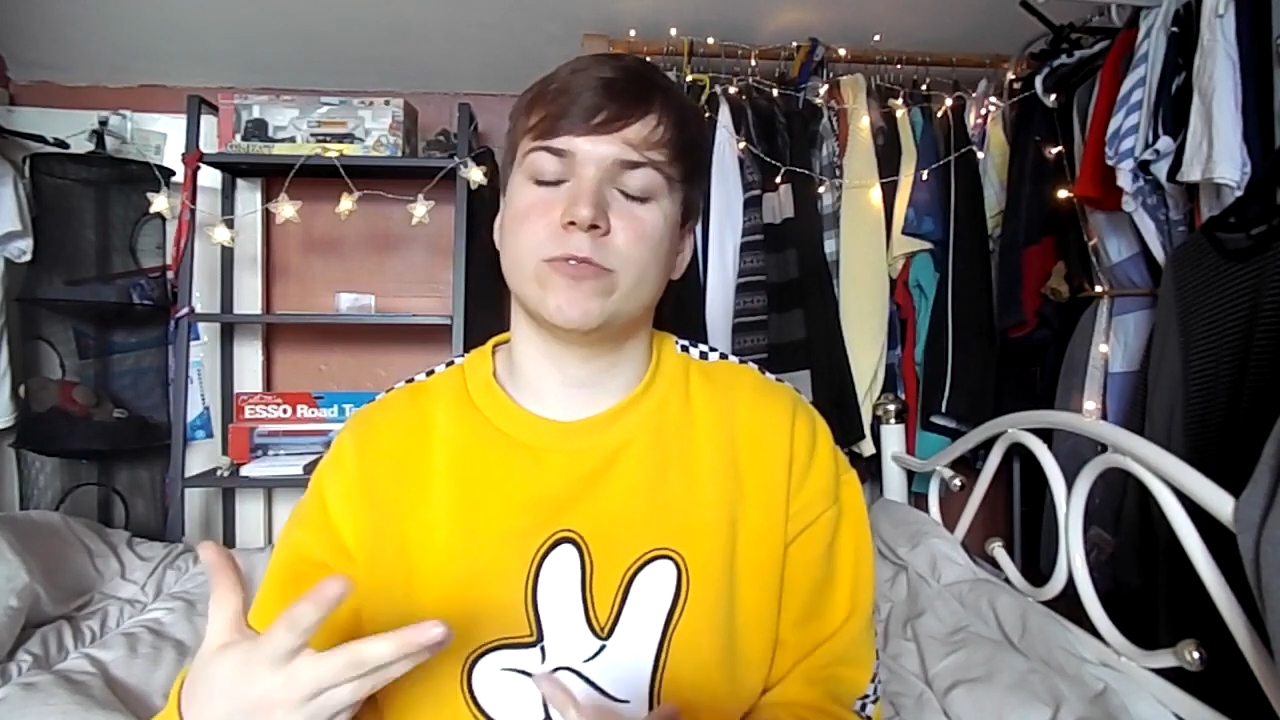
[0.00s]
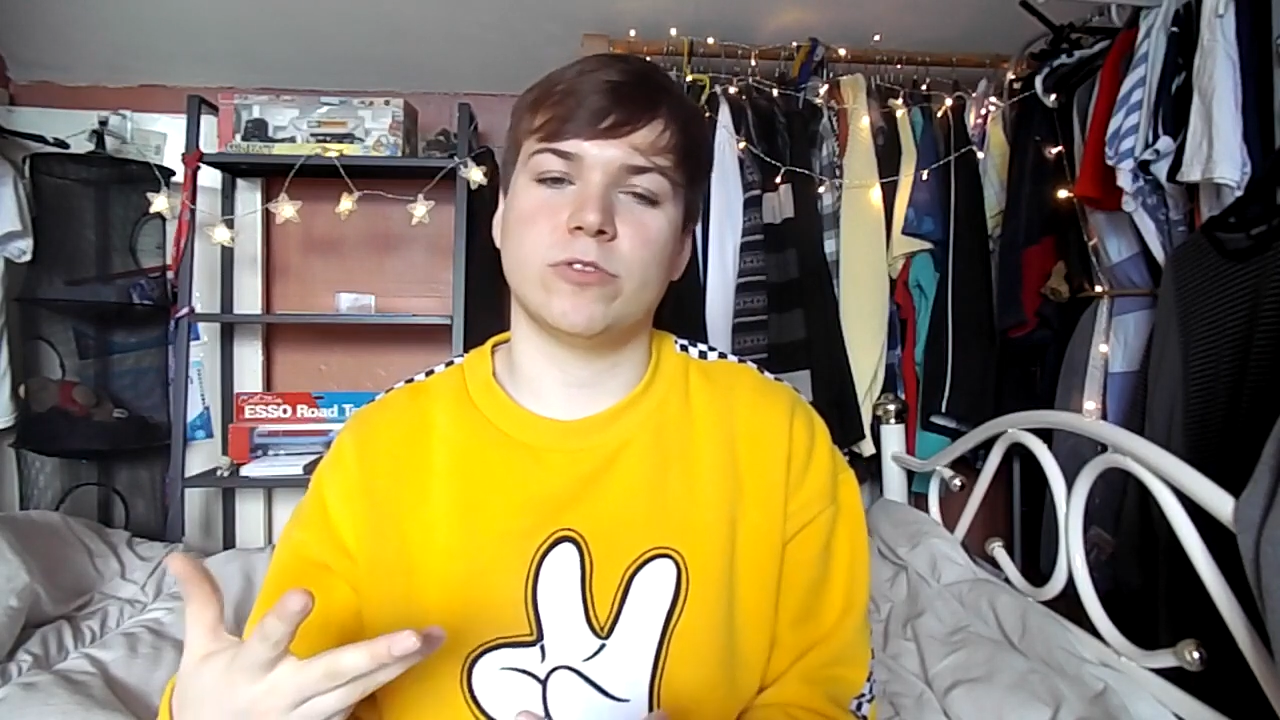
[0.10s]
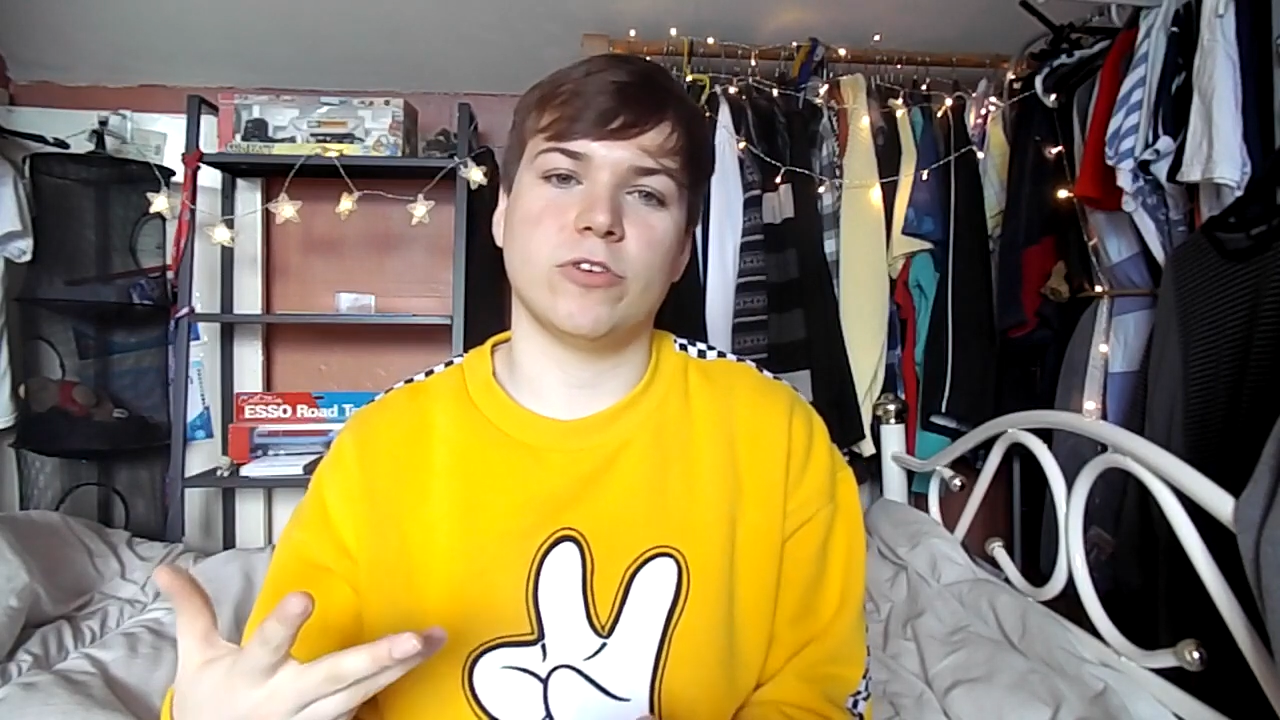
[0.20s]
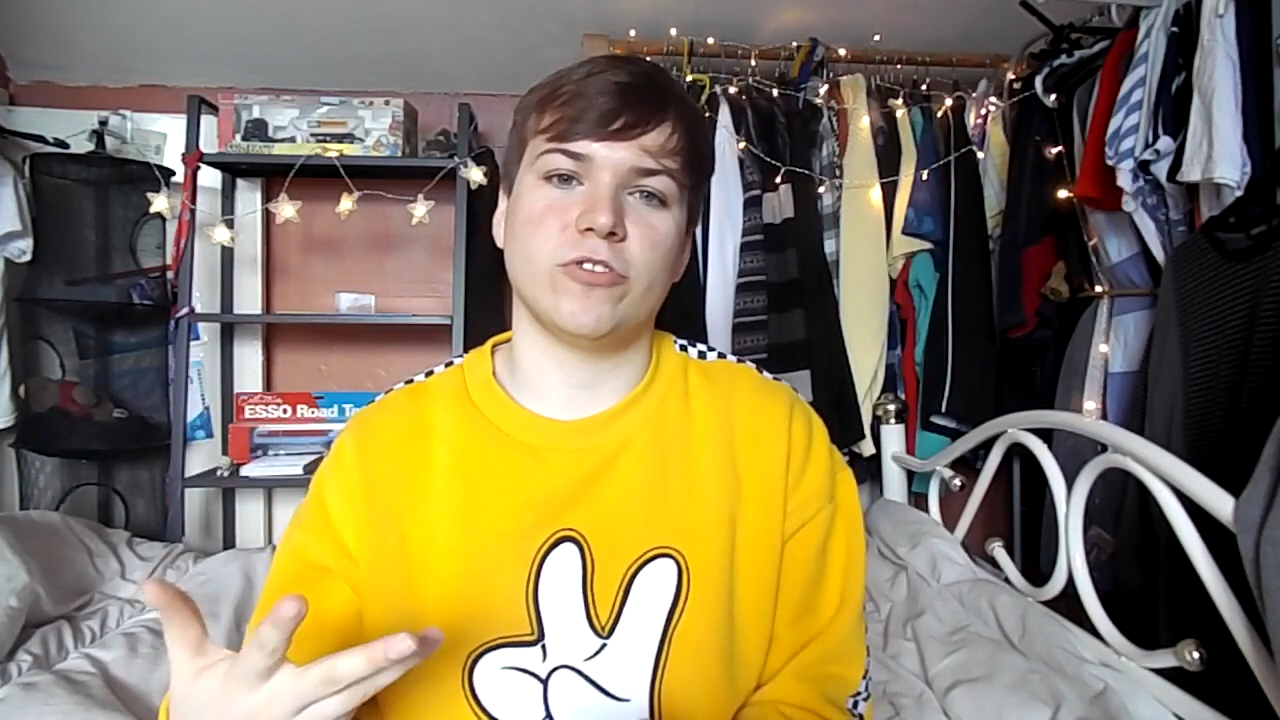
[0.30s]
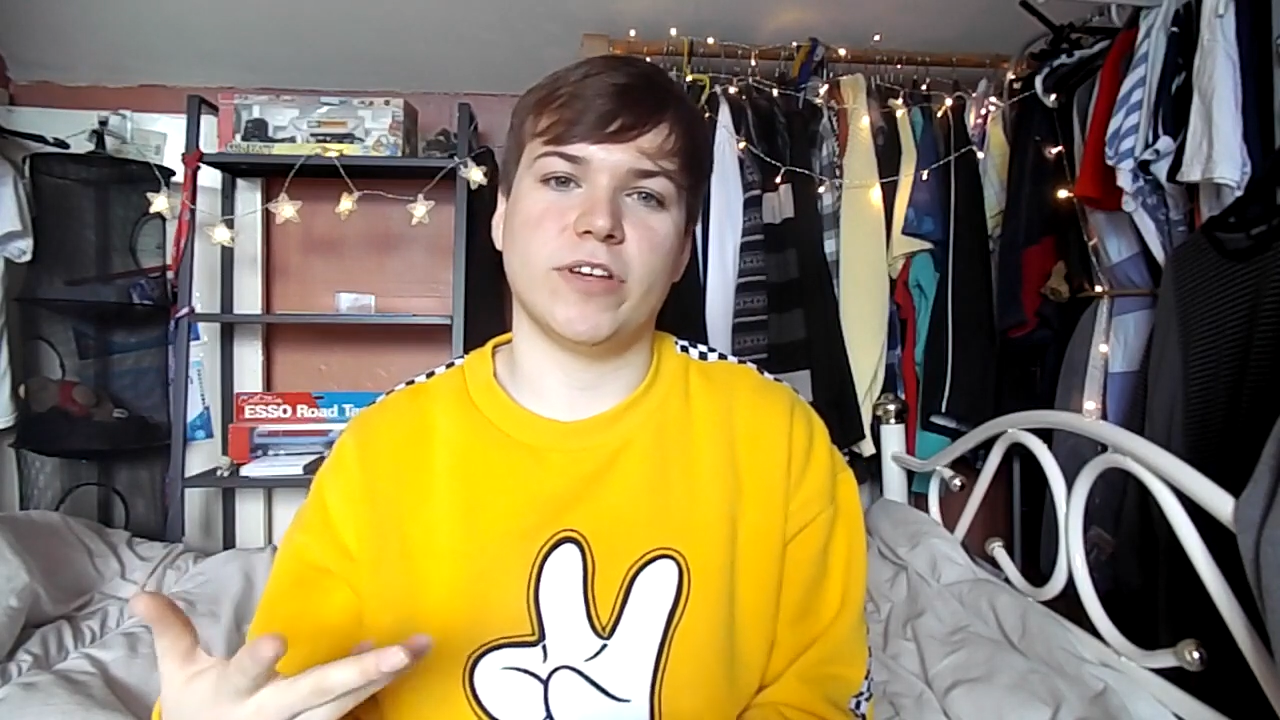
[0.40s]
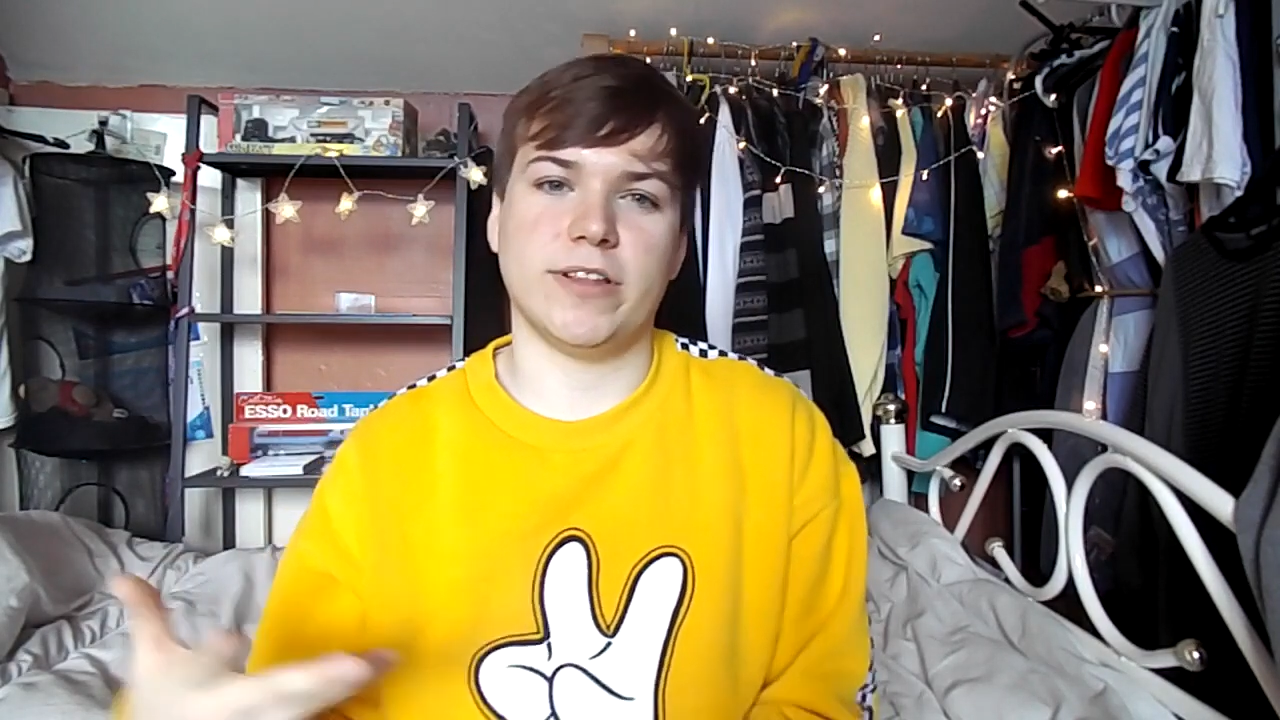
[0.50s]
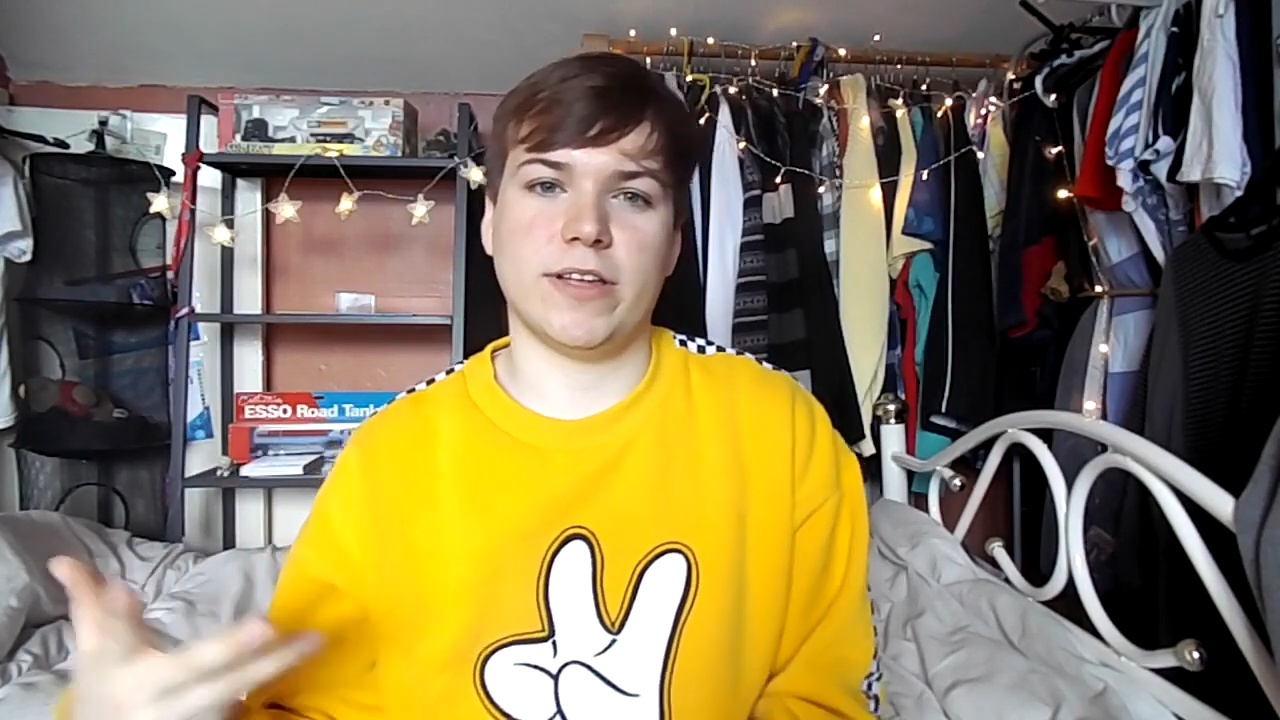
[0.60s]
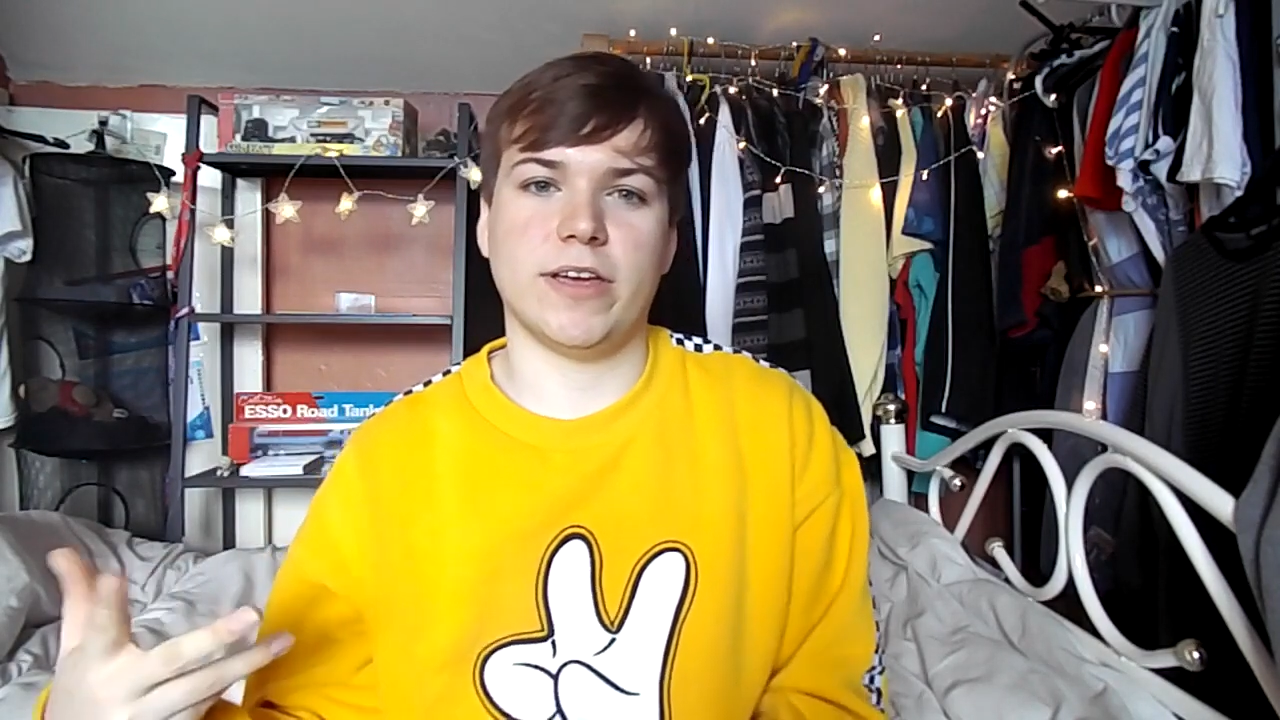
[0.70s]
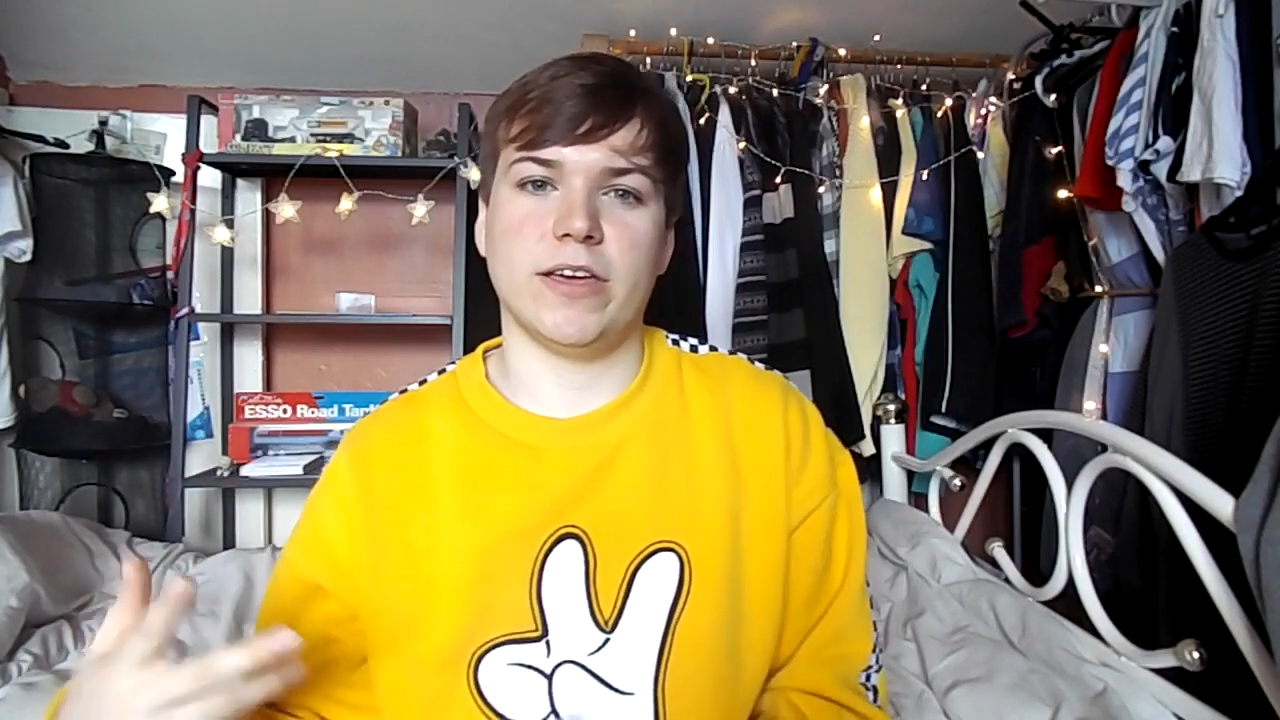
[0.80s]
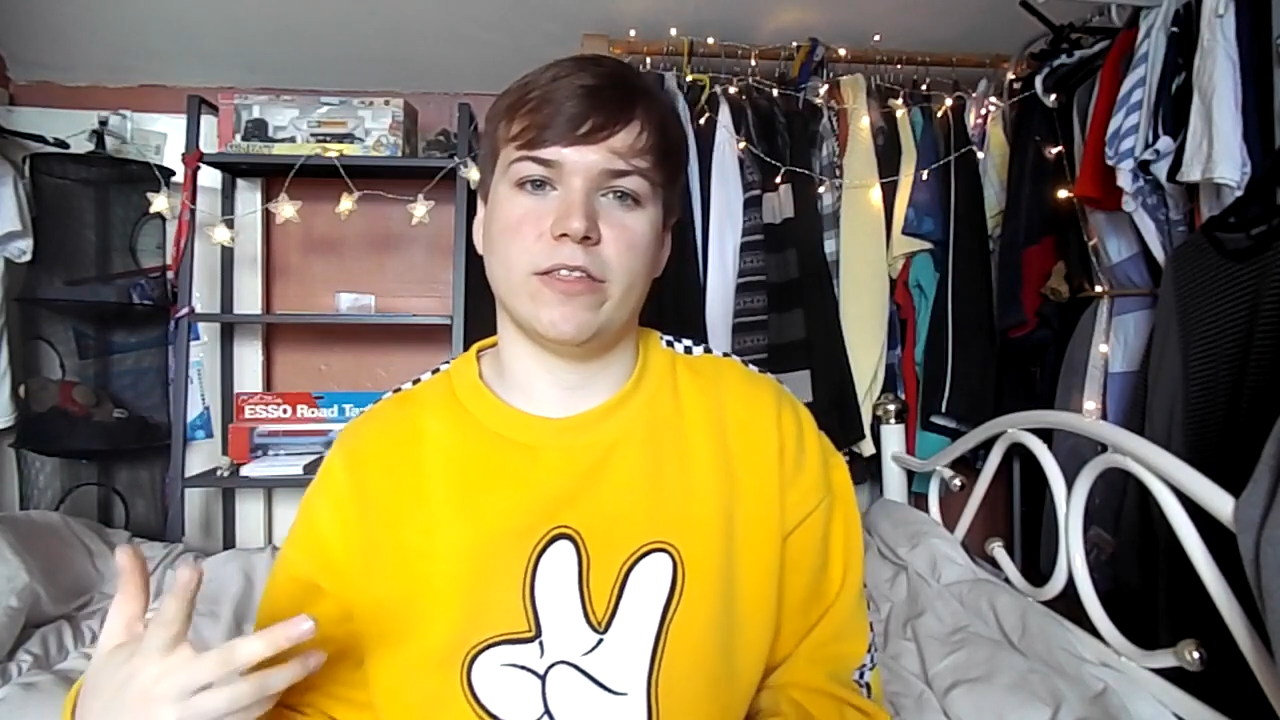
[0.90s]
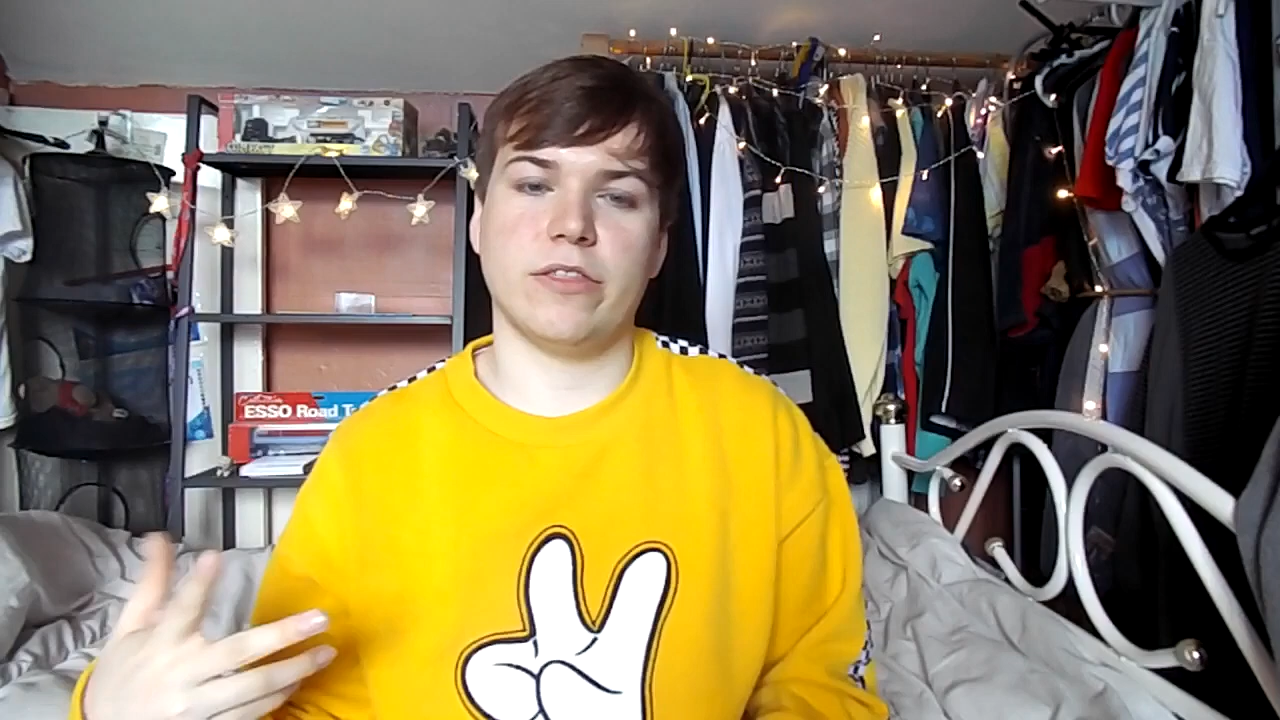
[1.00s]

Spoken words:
social anxiety,